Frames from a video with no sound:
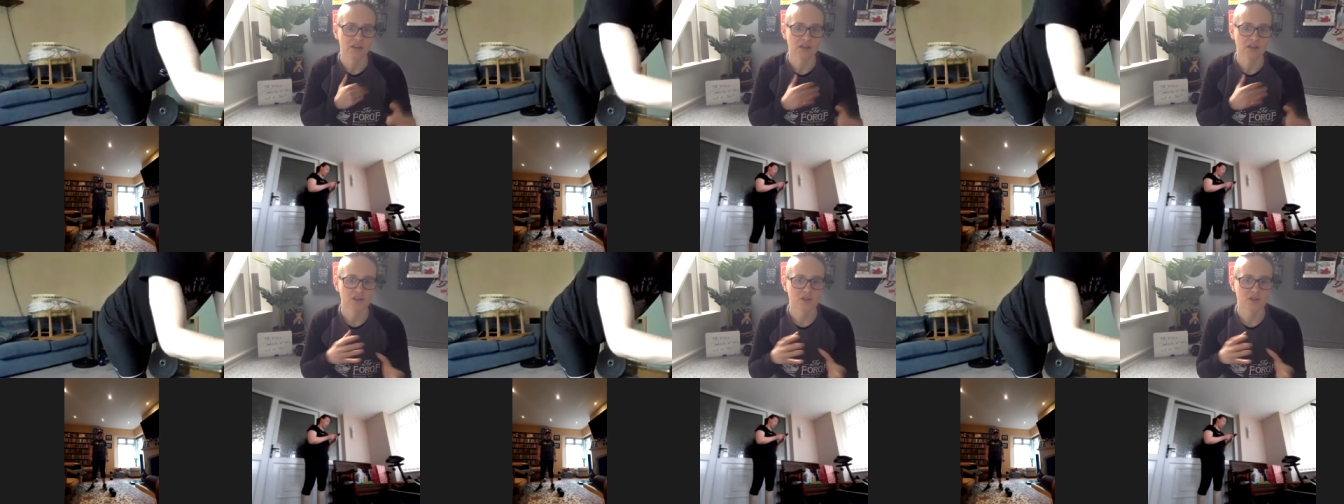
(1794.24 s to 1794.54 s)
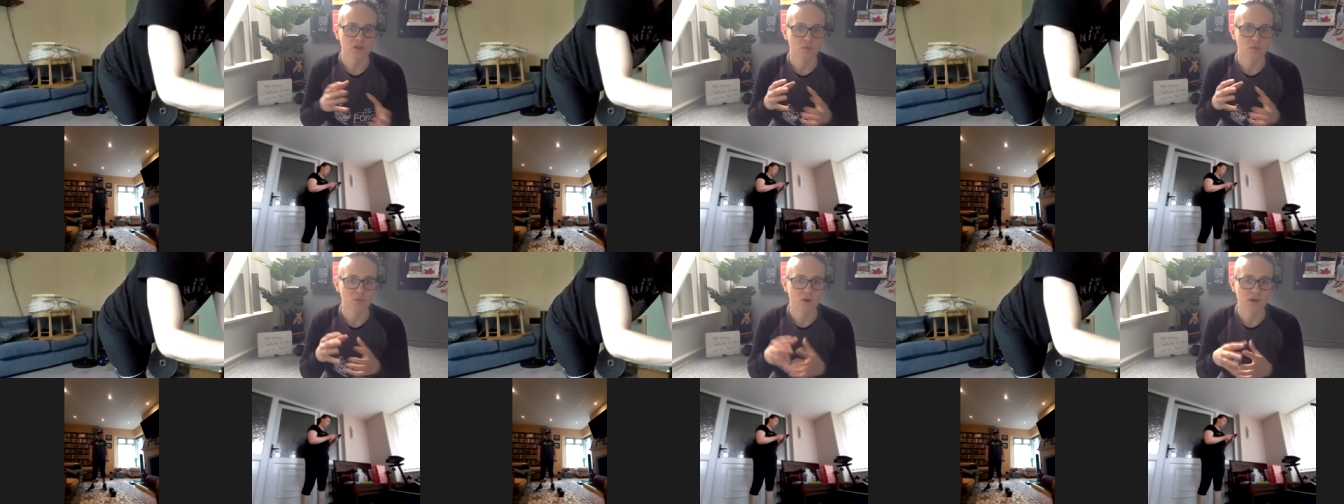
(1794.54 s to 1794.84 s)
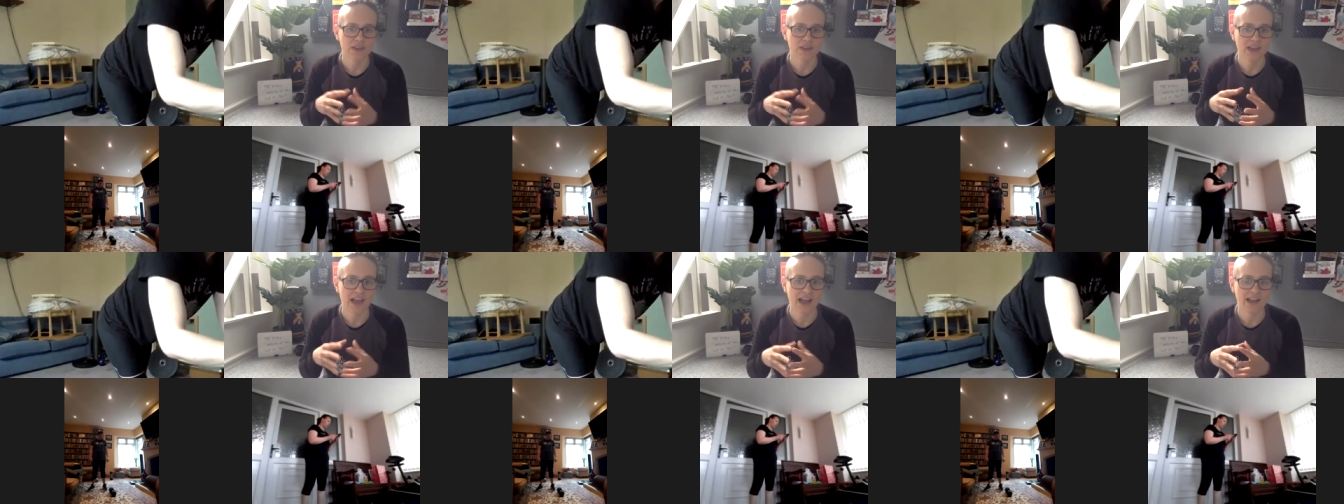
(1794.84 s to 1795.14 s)
So
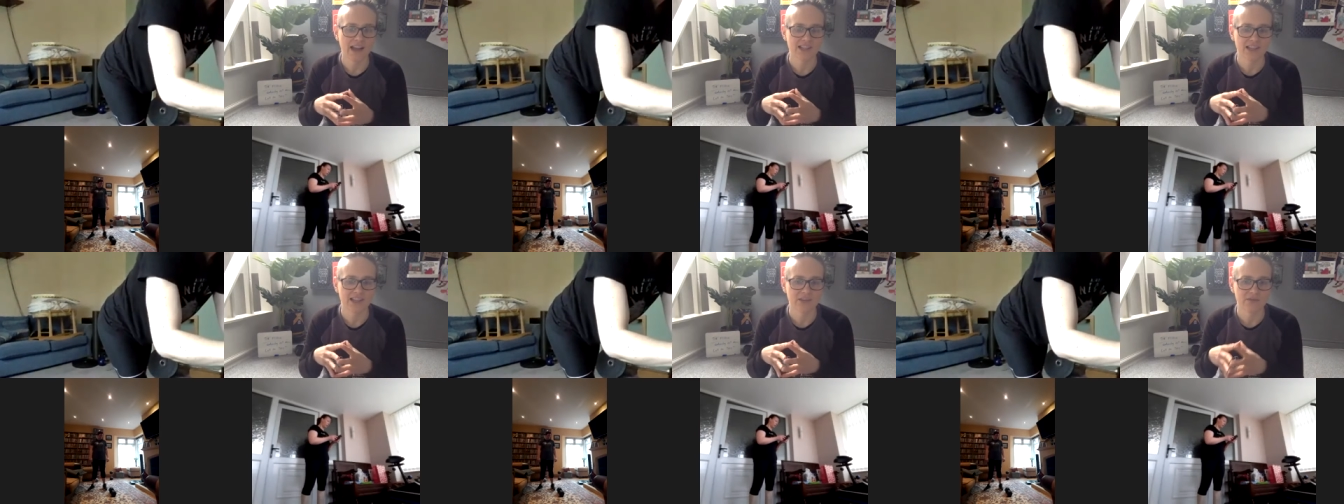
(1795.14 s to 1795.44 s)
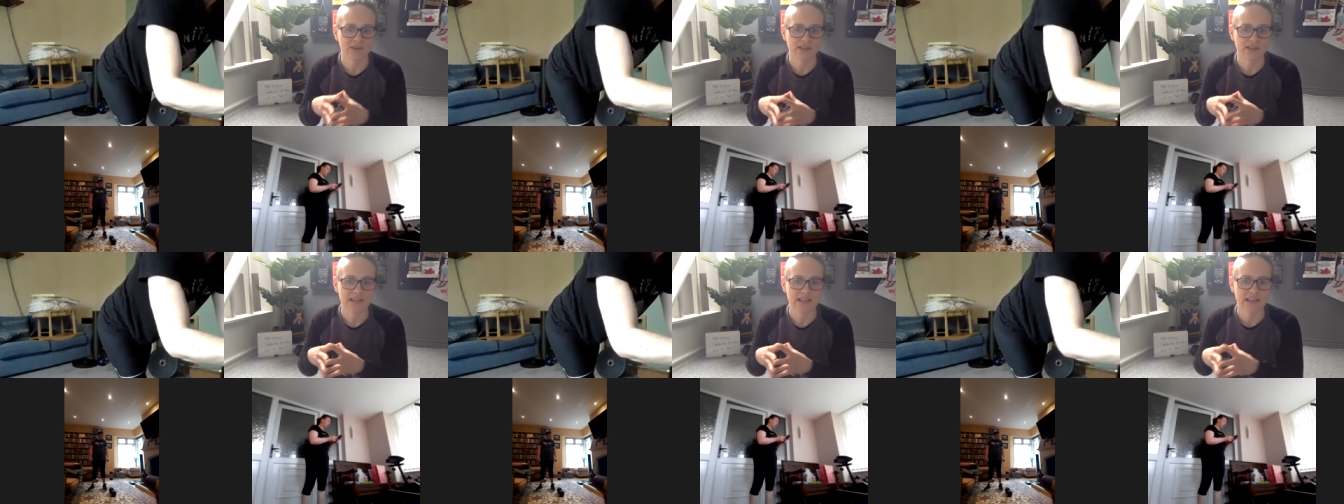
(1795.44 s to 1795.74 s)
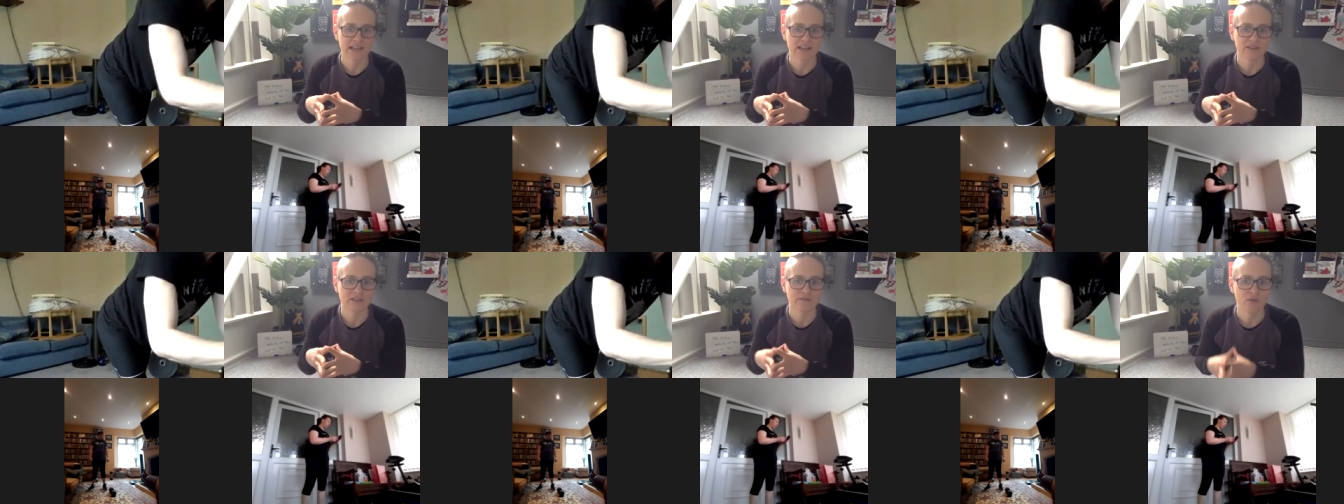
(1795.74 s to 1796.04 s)
what you actually really
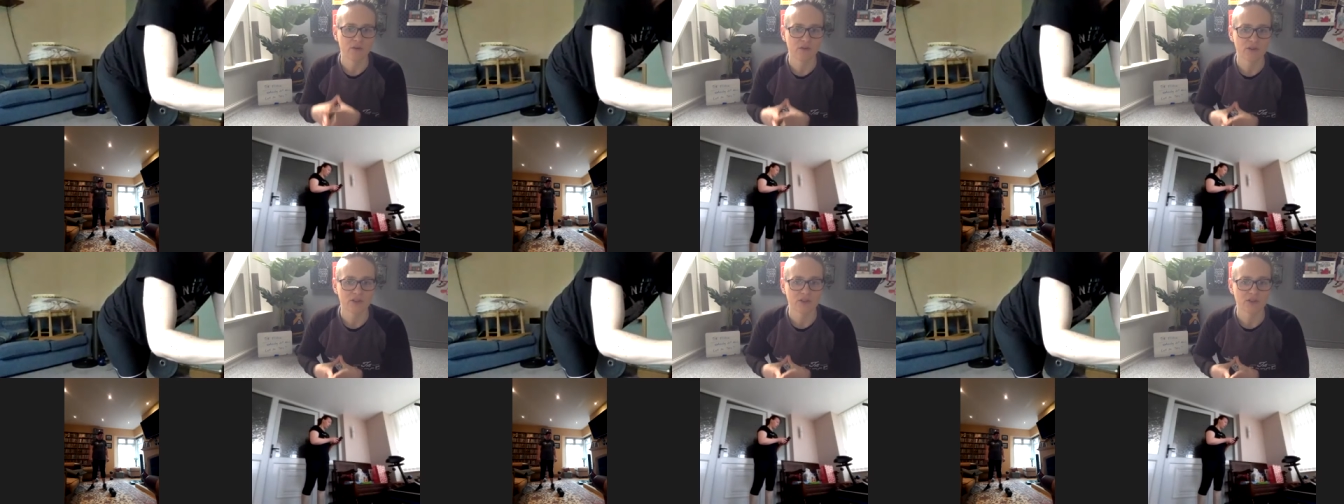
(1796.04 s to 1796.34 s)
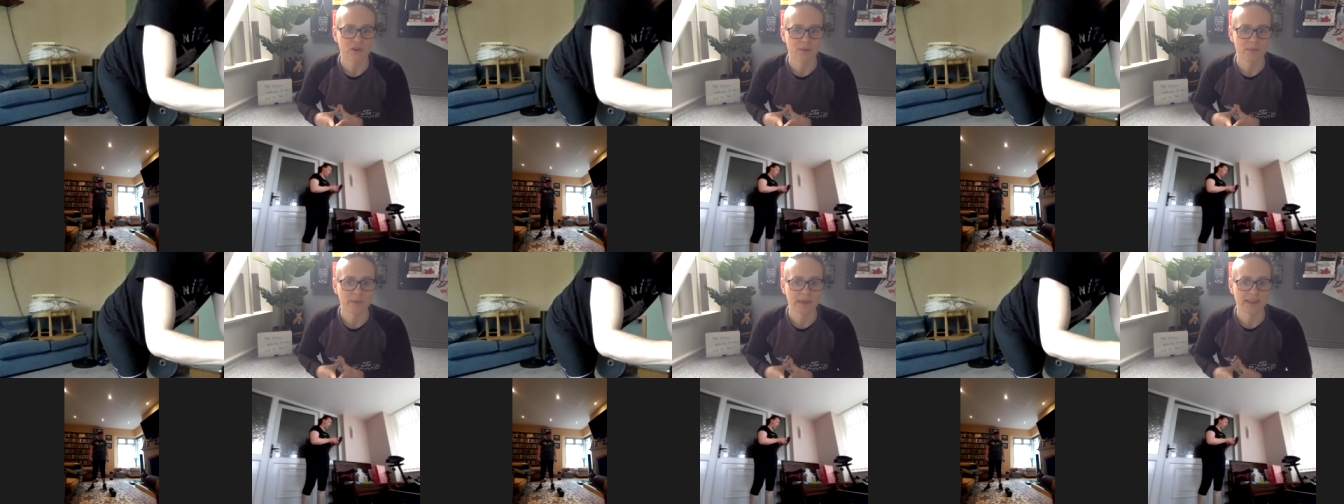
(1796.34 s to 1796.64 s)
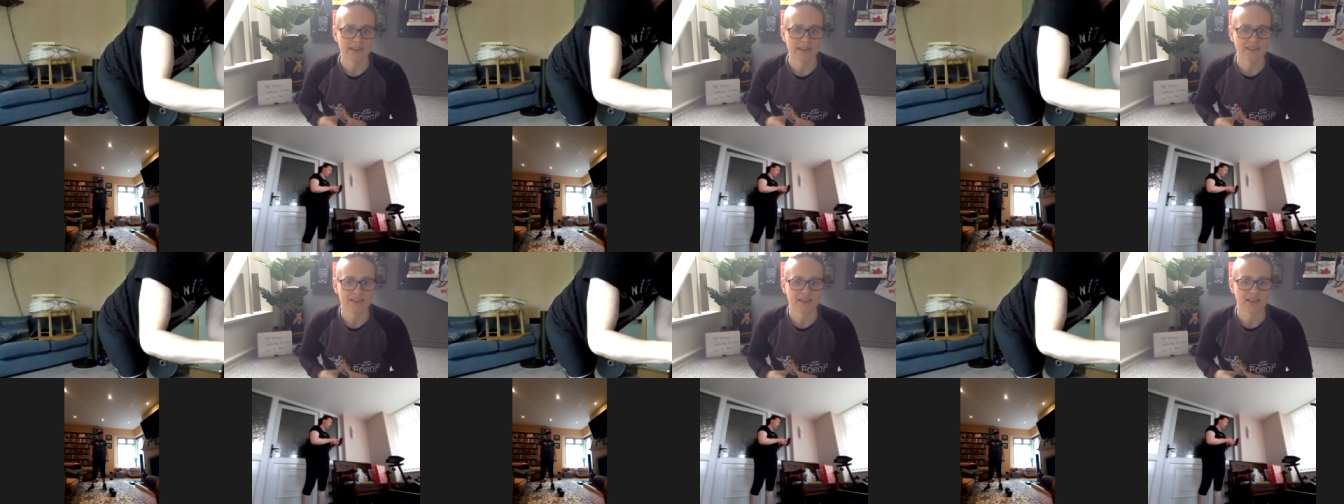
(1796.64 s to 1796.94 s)
need to focus on
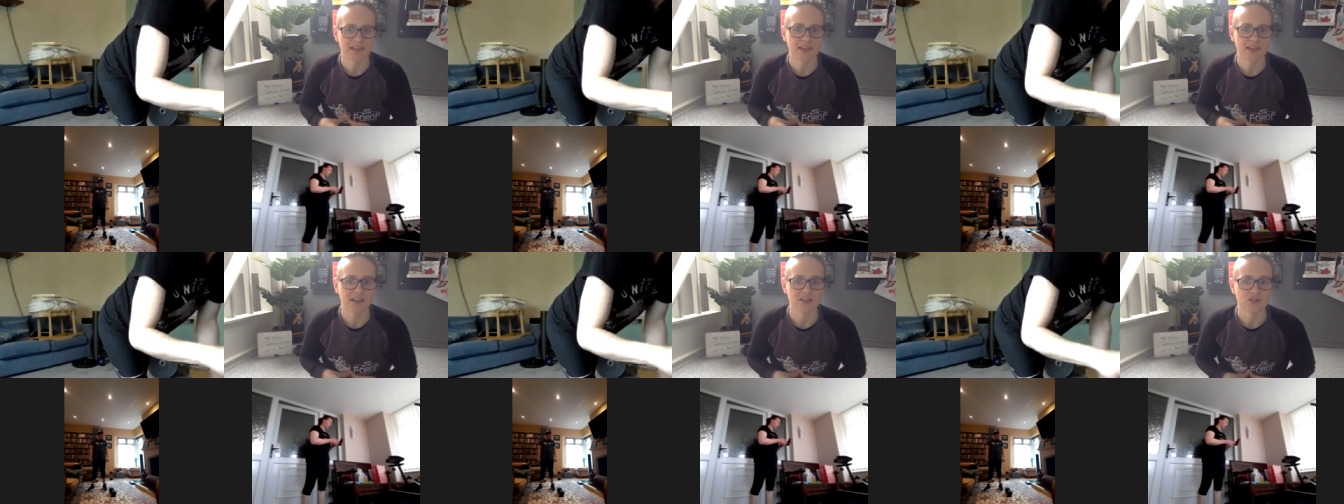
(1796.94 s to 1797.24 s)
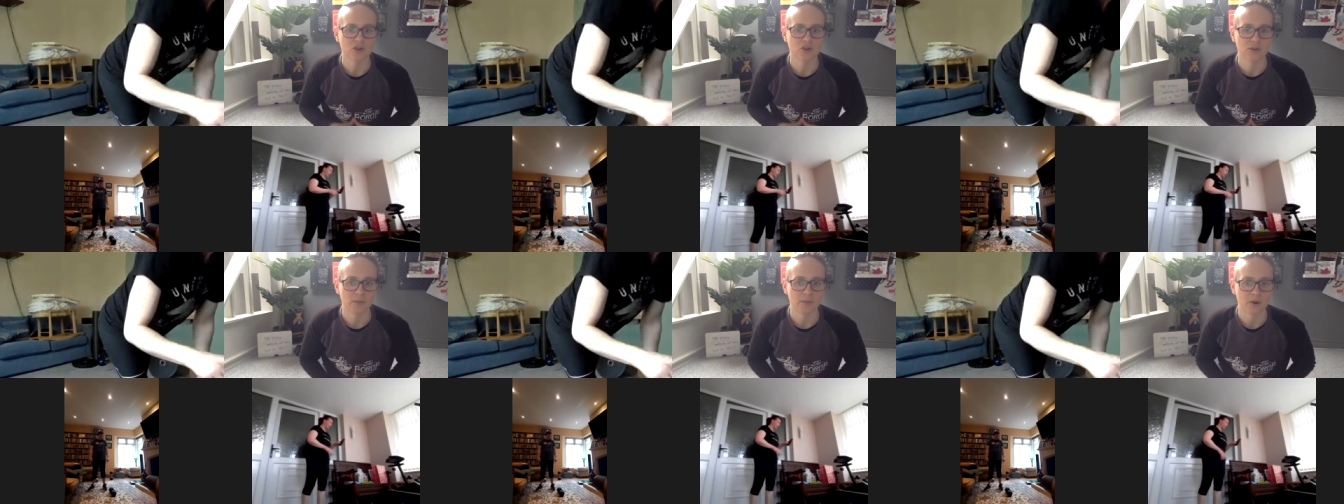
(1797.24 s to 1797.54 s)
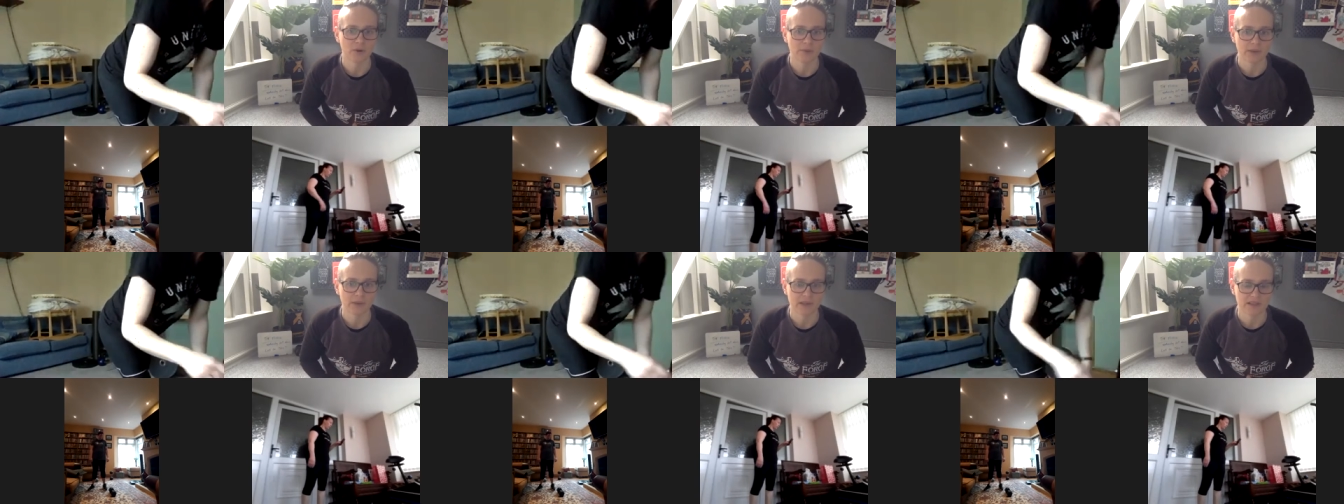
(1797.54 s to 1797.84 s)
pacing is your
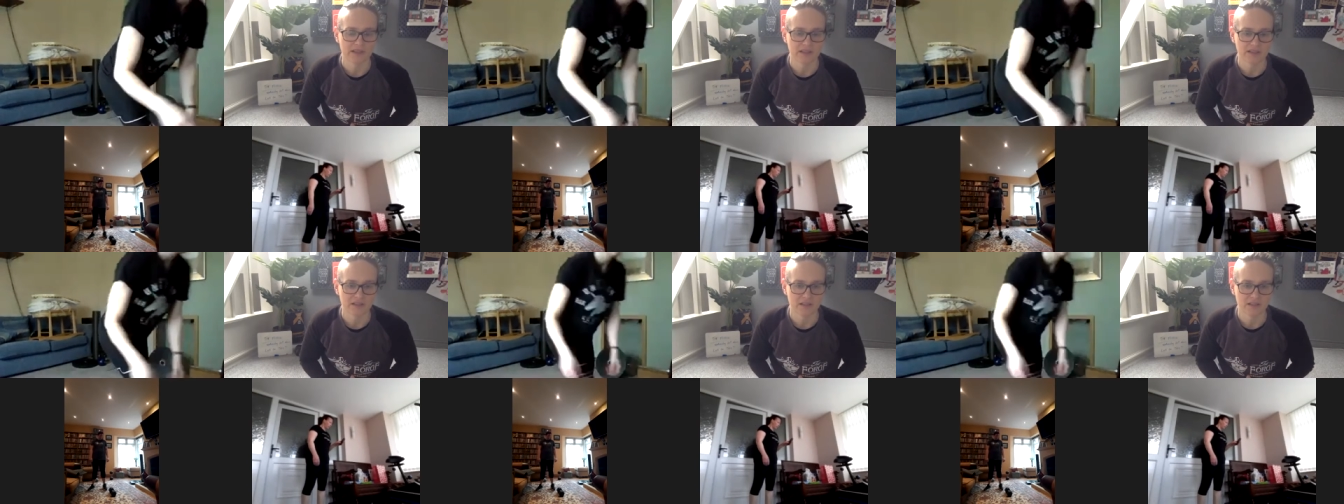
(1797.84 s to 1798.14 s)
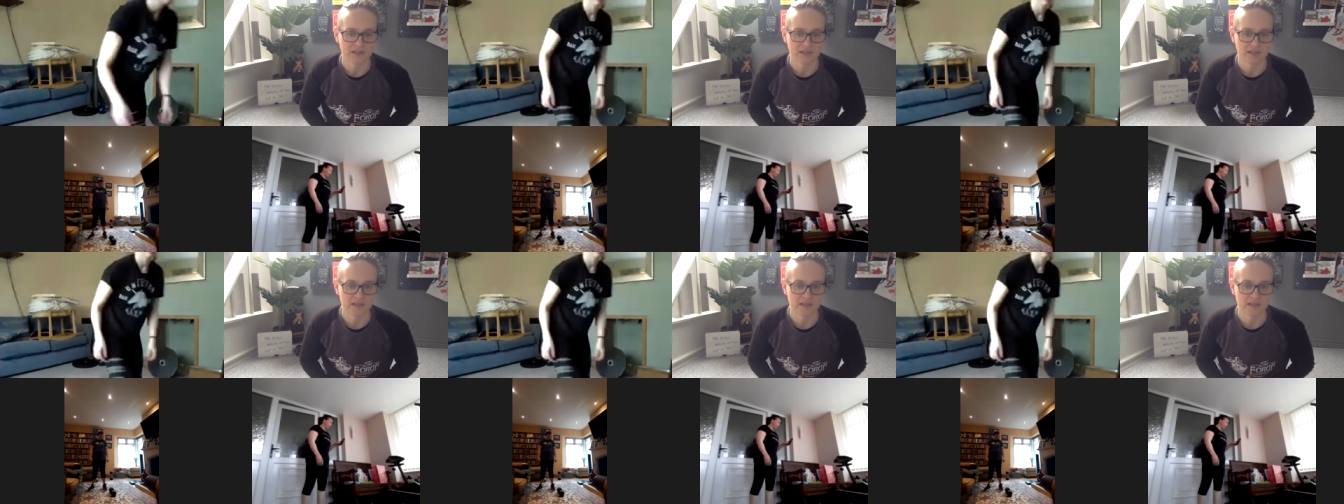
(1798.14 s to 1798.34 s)
burpees.